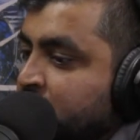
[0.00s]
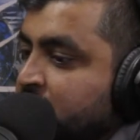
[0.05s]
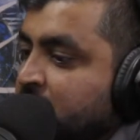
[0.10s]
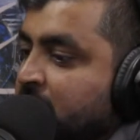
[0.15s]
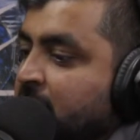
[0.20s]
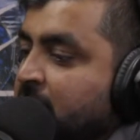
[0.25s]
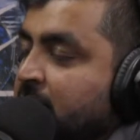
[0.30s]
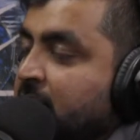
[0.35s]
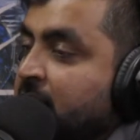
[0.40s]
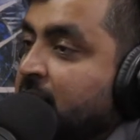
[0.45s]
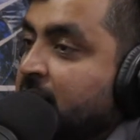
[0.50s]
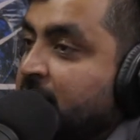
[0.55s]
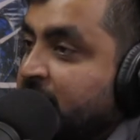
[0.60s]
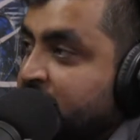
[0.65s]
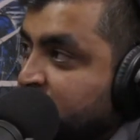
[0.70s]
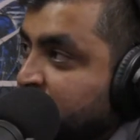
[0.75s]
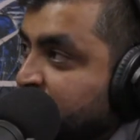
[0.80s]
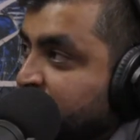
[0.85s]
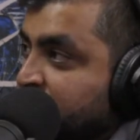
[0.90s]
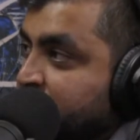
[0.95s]
the
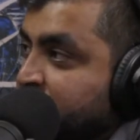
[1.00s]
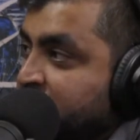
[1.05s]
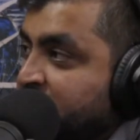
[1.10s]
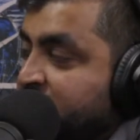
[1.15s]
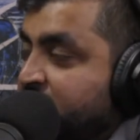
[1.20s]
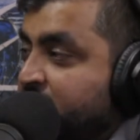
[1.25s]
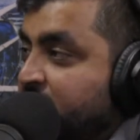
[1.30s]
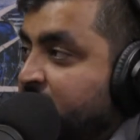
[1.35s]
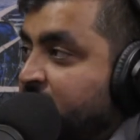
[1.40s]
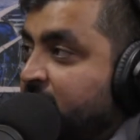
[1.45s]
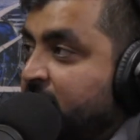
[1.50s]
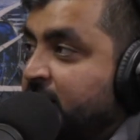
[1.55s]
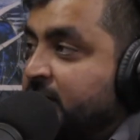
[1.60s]
health of the battery,